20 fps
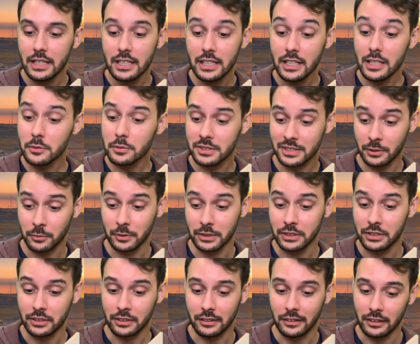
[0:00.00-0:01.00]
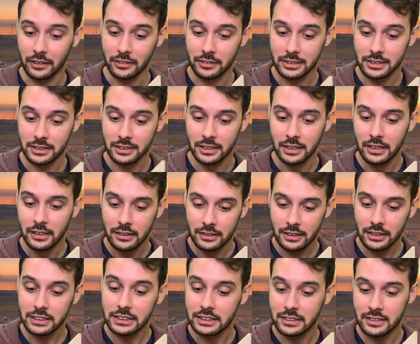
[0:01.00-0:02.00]
It was a winter house,
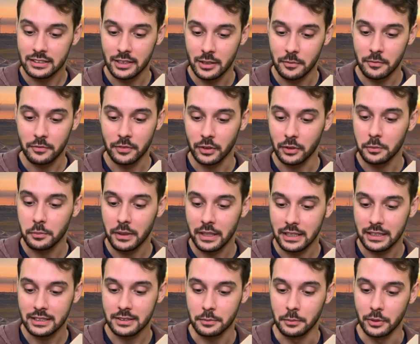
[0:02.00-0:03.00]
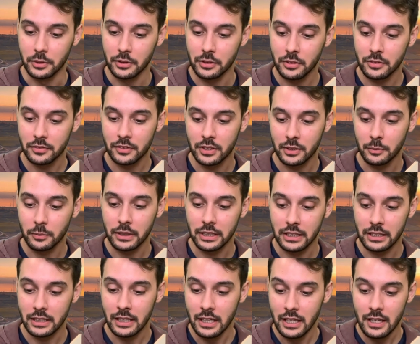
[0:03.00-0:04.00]
such as some field mice move to
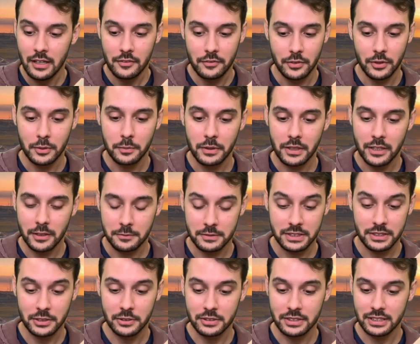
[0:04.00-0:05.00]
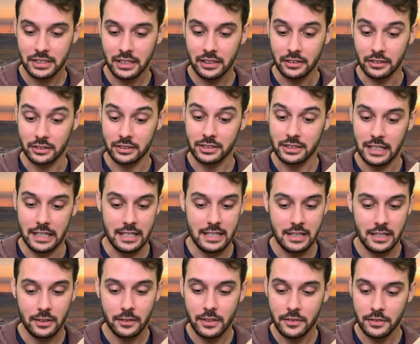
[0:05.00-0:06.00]
when food becomes too scarce and
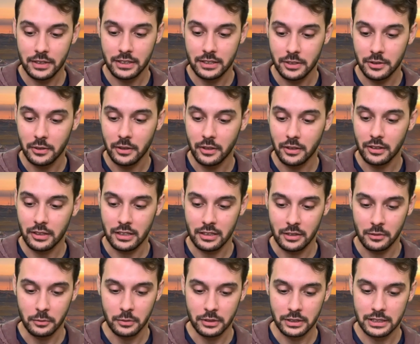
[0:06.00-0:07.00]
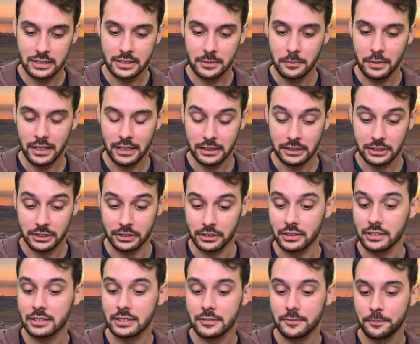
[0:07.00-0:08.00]
the living too hard in the woods and
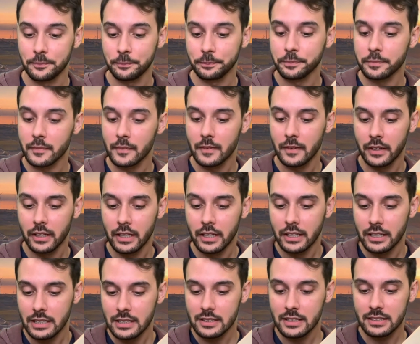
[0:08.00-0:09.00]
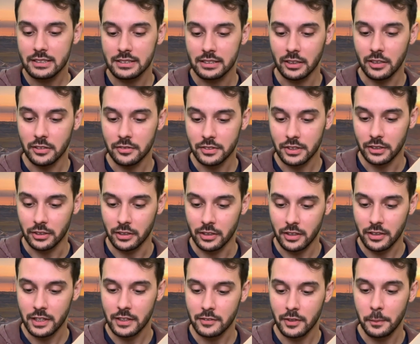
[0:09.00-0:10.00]
pastures. In the soft
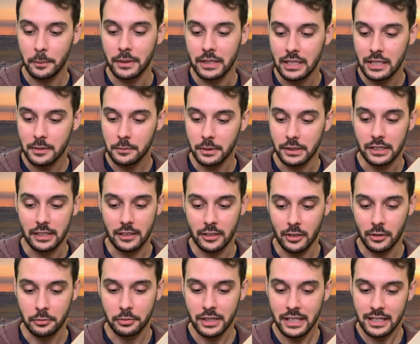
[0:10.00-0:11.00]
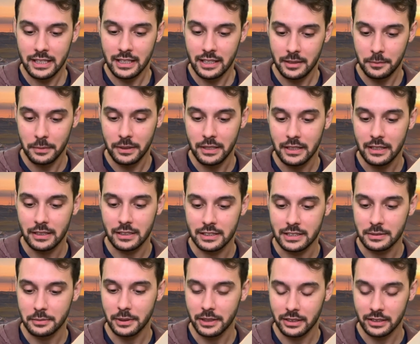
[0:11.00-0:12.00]
earth of a bean, potato, black-eyed pea, and
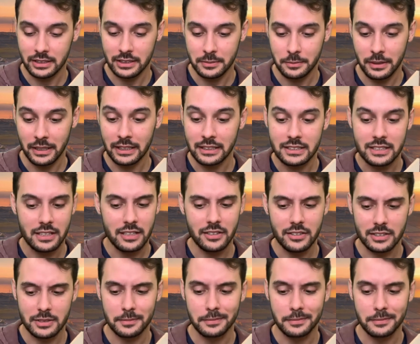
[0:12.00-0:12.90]
asparagus patch, there is